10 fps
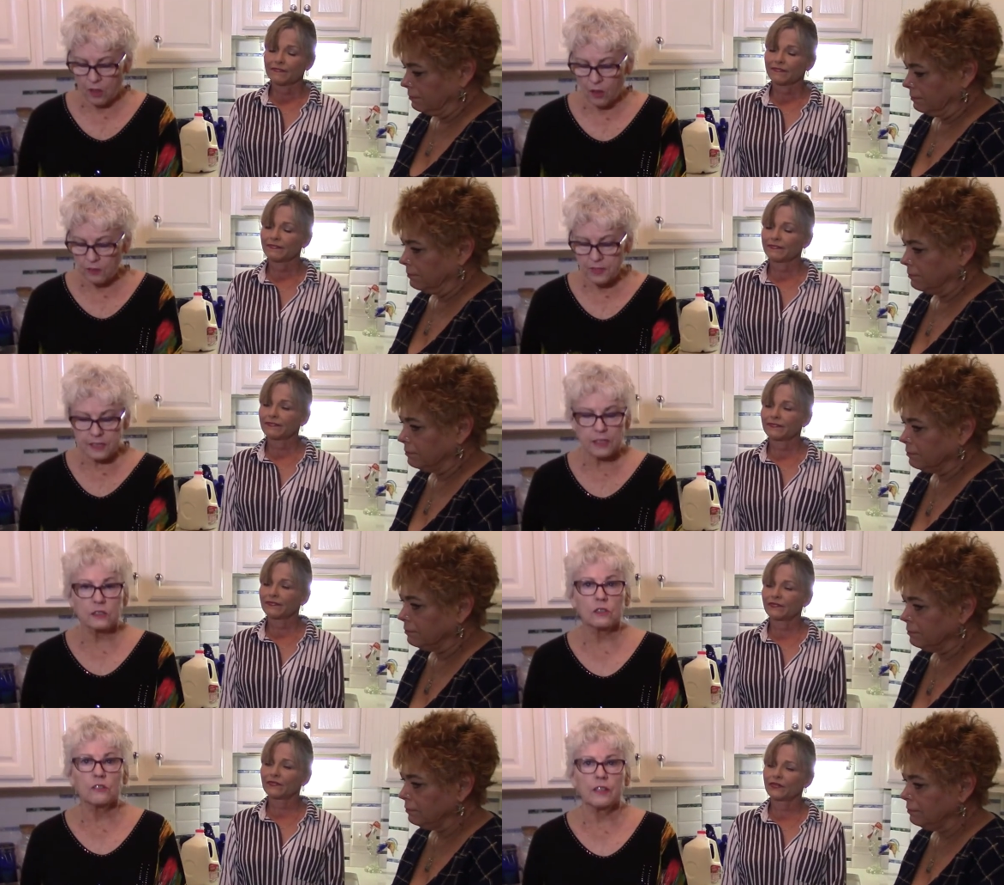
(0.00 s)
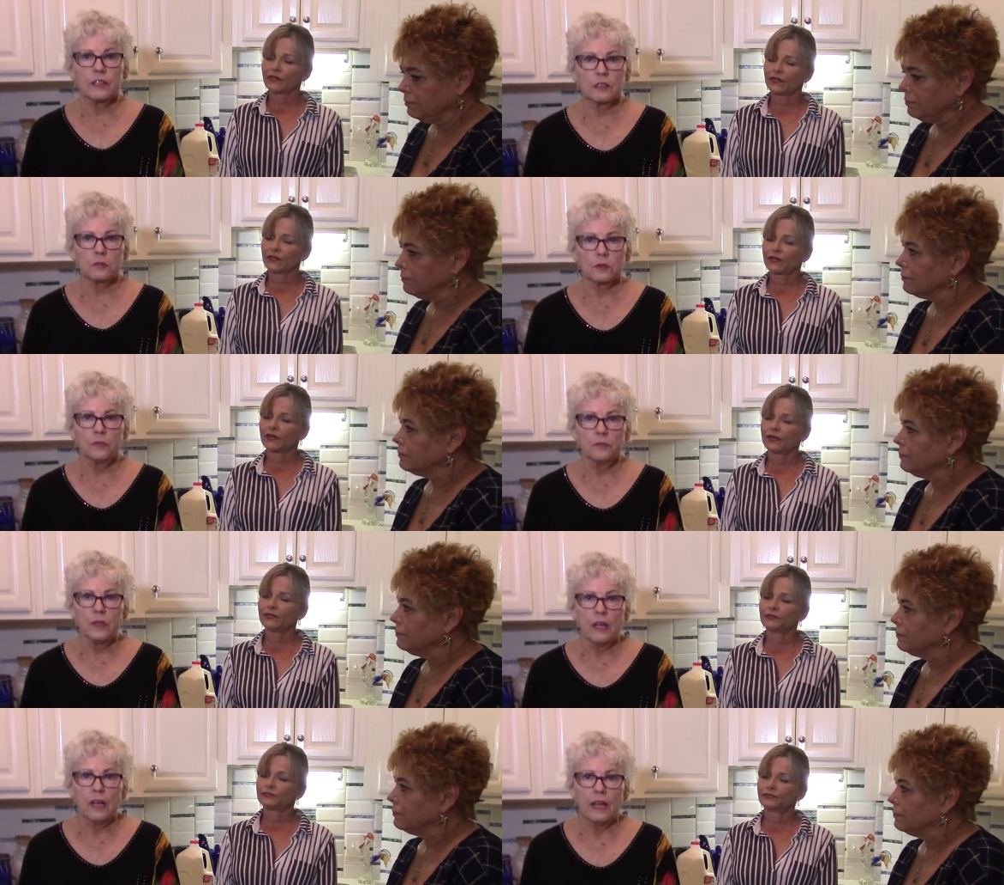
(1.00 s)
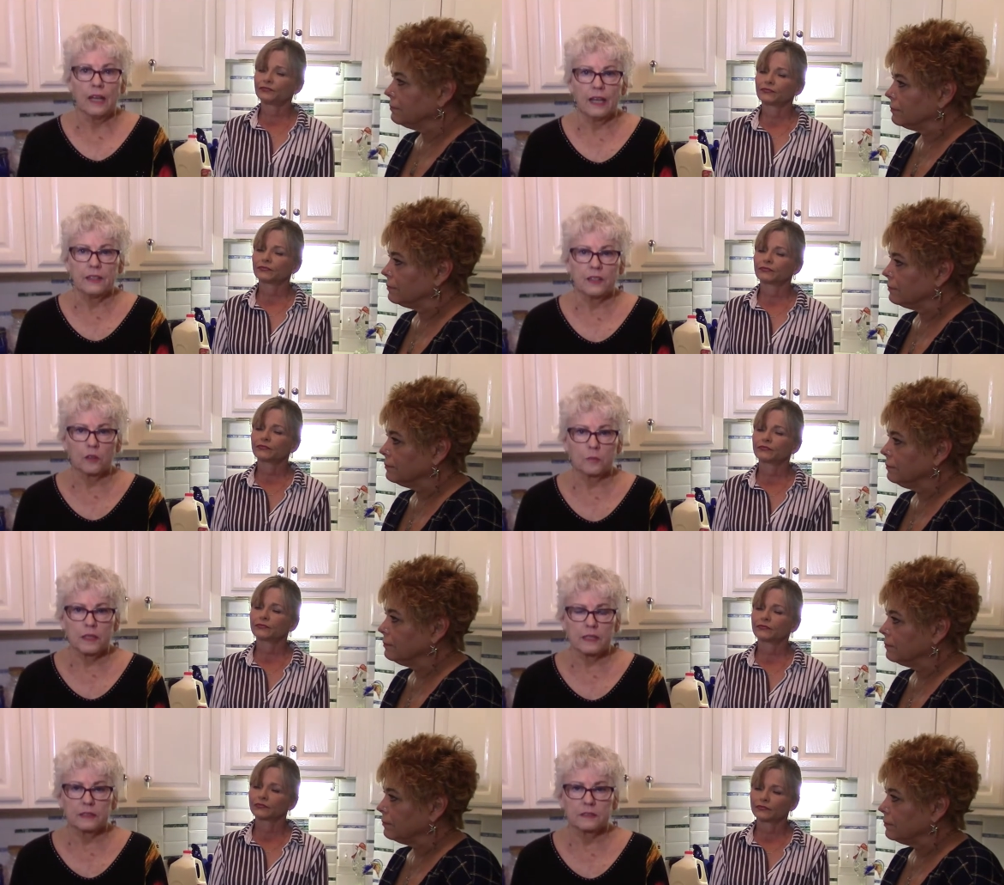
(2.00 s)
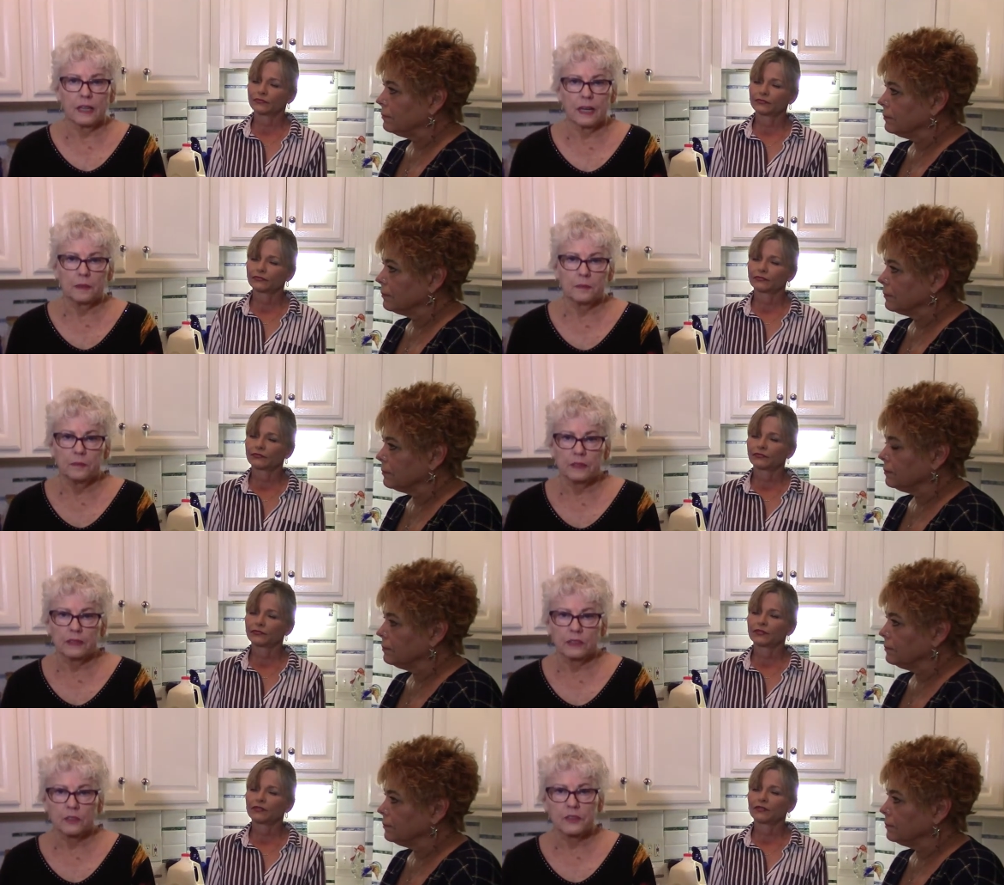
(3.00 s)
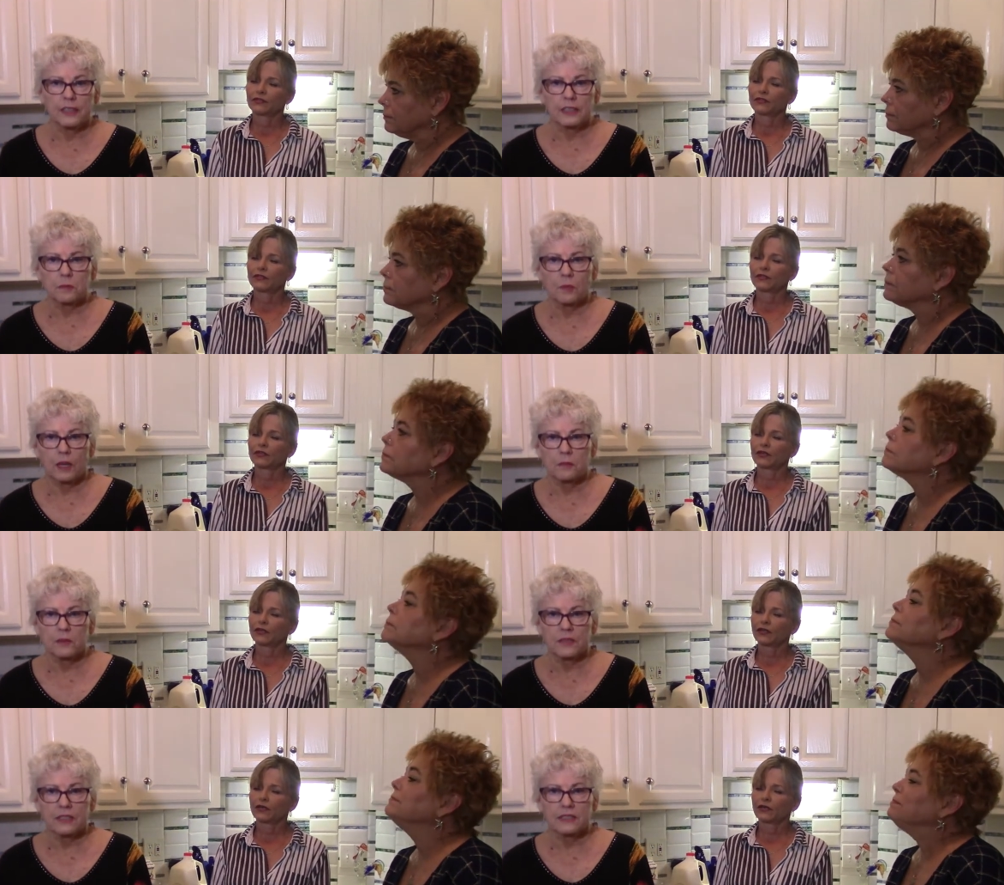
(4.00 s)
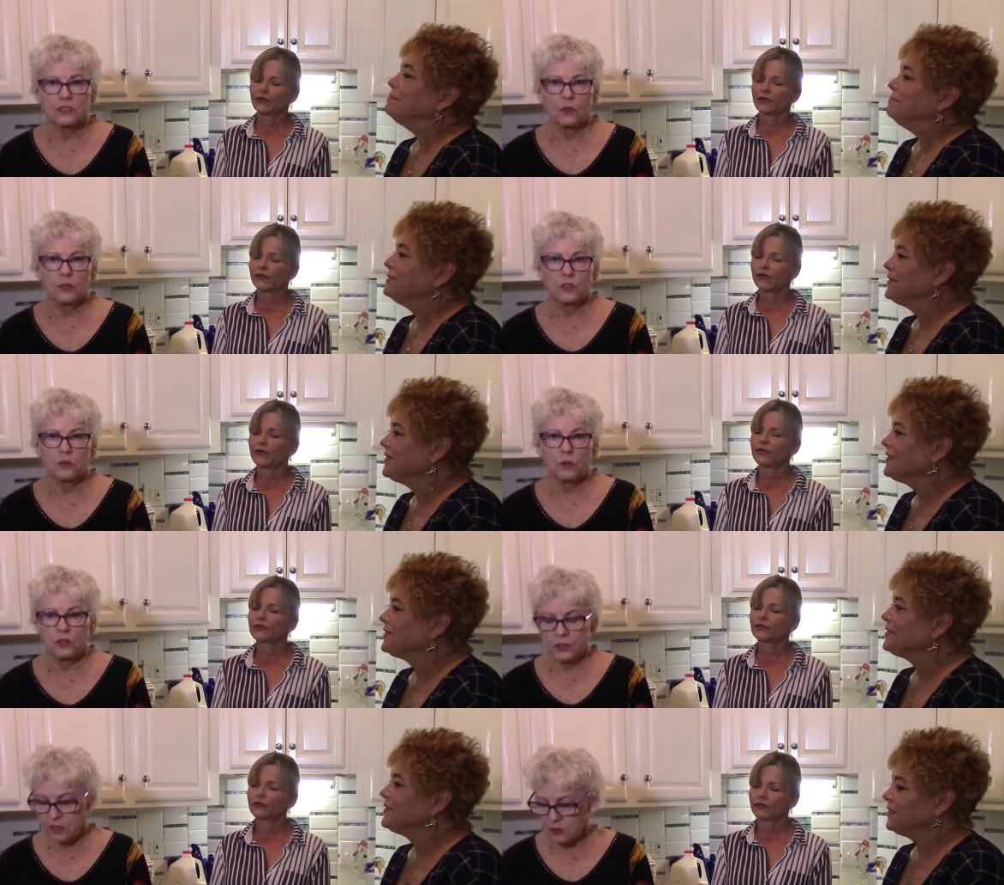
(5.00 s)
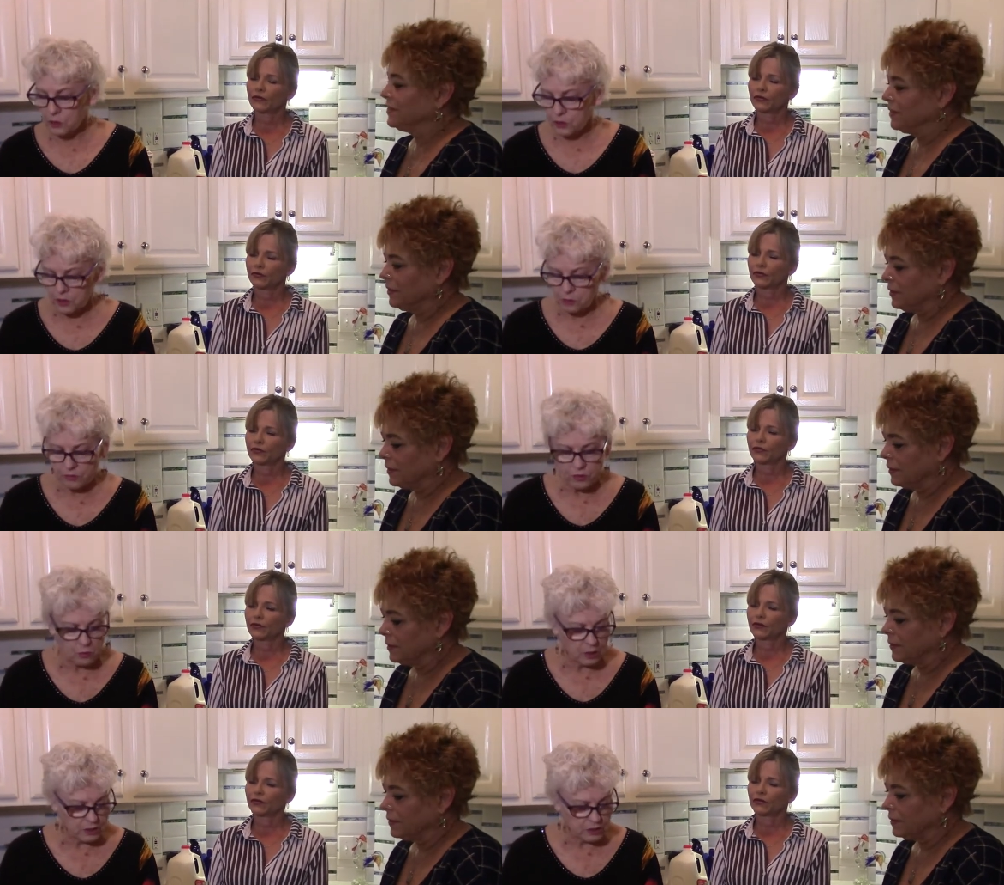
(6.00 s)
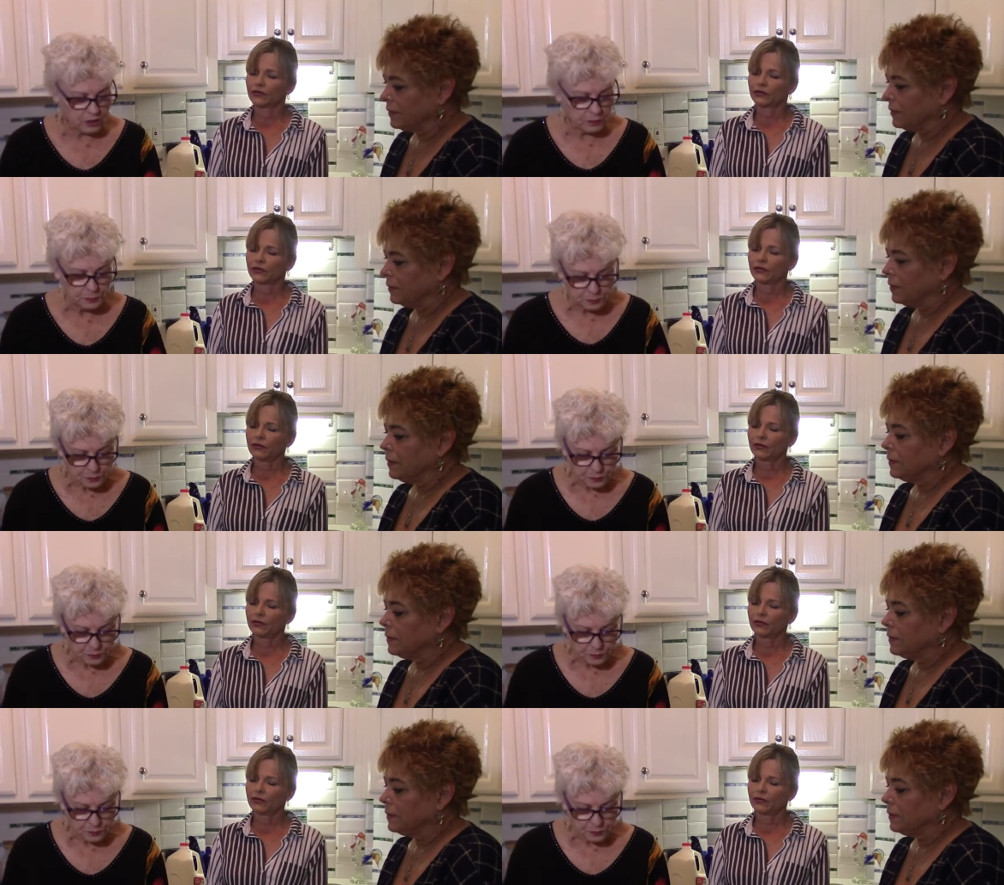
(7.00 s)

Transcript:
Speaker 1: all of these things are available. And there'll be a little thing at the bottom of this showing you where you can order them if you want to.